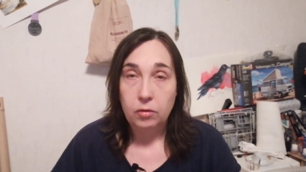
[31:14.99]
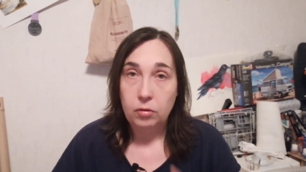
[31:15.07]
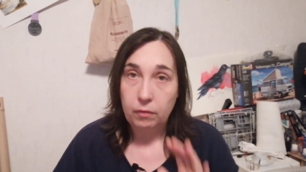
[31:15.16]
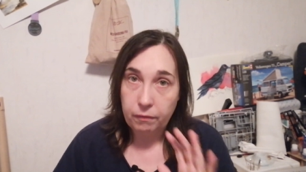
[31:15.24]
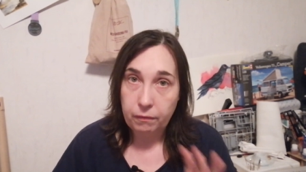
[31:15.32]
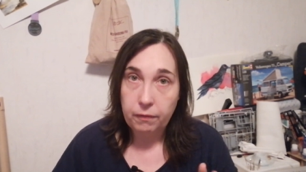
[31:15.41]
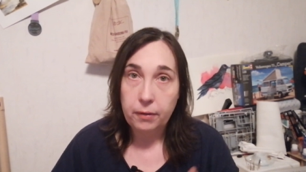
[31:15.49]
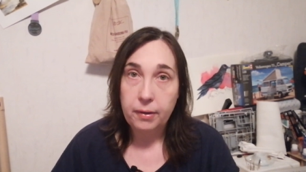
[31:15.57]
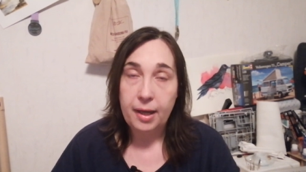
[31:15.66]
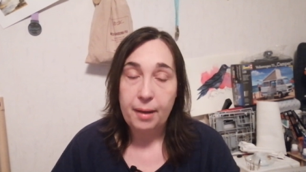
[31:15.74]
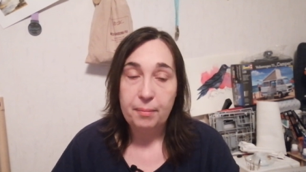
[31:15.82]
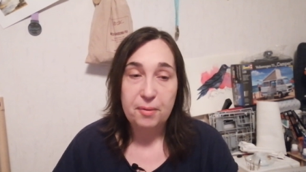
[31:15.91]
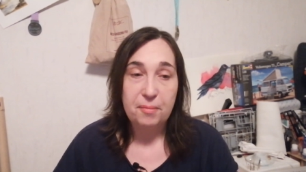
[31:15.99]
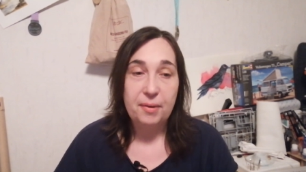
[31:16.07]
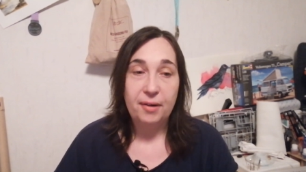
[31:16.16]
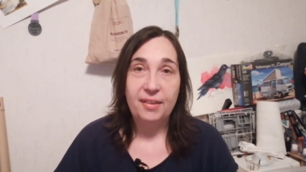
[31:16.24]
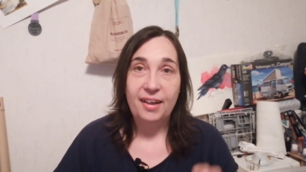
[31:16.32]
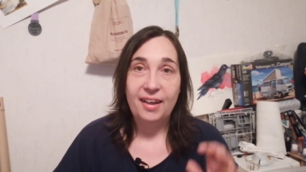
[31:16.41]
So I'm very happy
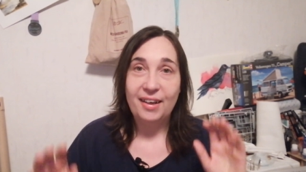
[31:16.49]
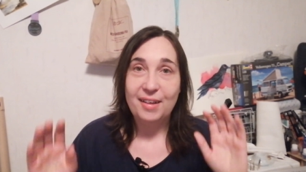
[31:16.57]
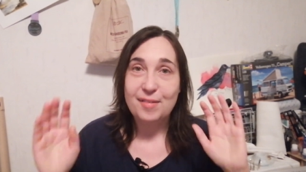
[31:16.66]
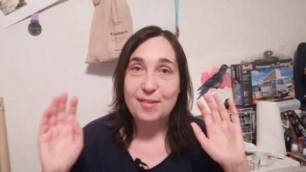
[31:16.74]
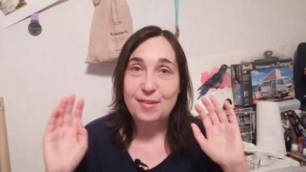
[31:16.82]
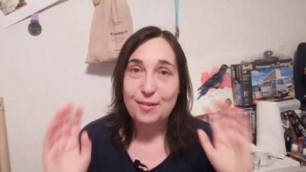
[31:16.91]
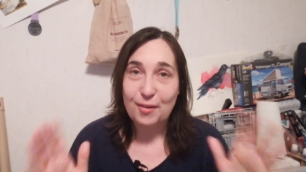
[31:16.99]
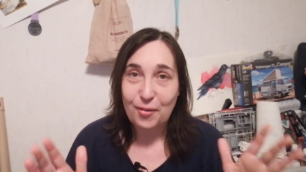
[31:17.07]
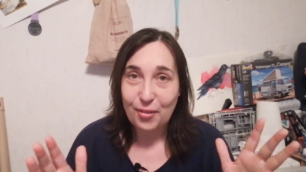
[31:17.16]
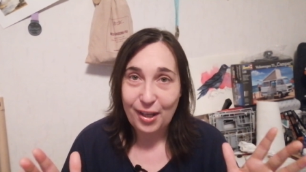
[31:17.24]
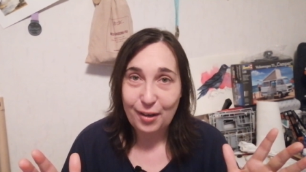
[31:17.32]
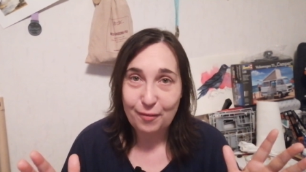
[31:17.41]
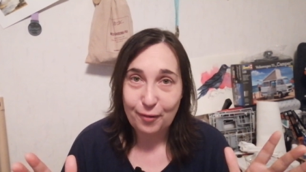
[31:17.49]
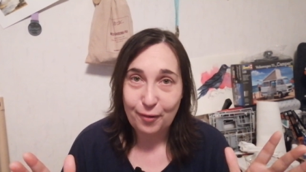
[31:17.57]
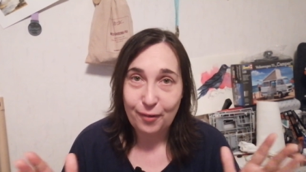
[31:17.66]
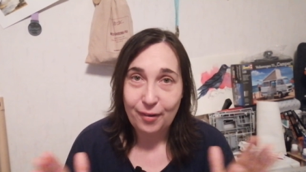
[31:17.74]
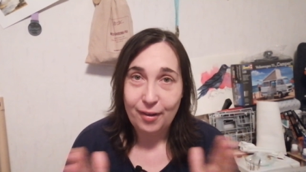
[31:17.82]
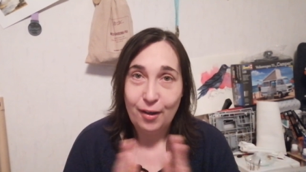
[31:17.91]
about that, and so
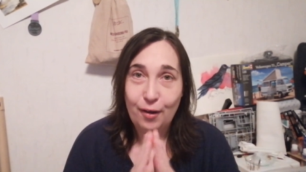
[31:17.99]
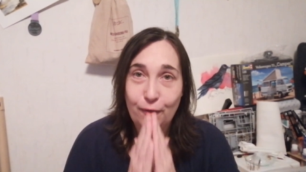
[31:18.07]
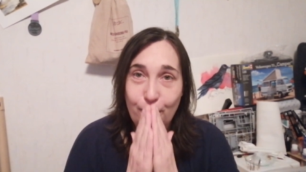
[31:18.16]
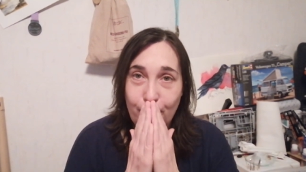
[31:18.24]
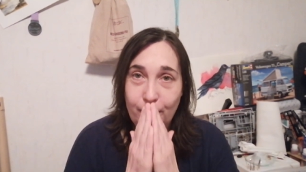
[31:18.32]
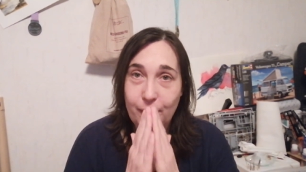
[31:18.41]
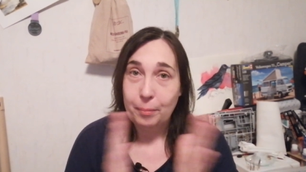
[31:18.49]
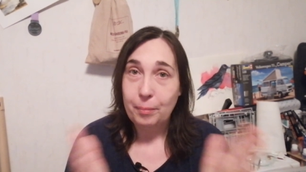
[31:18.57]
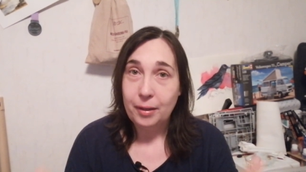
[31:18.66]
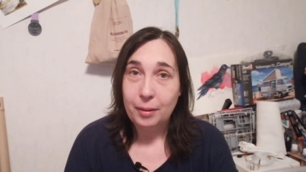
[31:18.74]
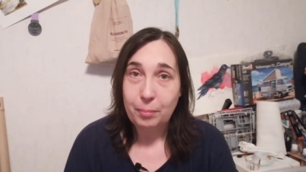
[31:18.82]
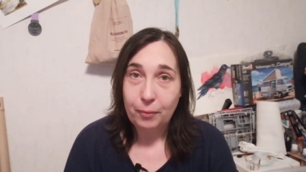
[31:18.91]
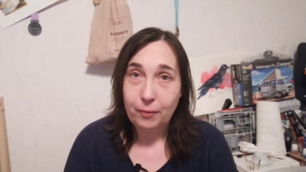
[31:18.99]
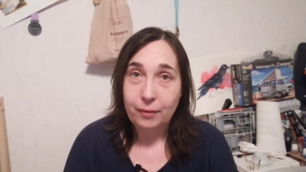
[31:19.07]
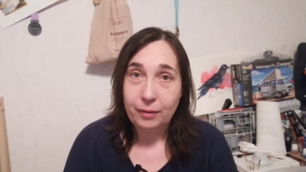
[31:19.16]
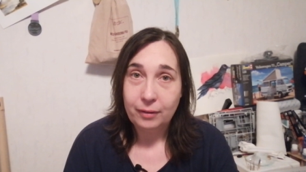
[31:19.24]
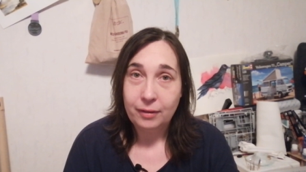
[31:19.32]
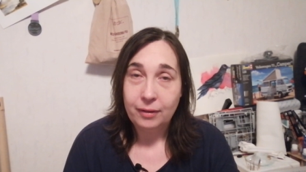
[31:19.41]
thankful for the people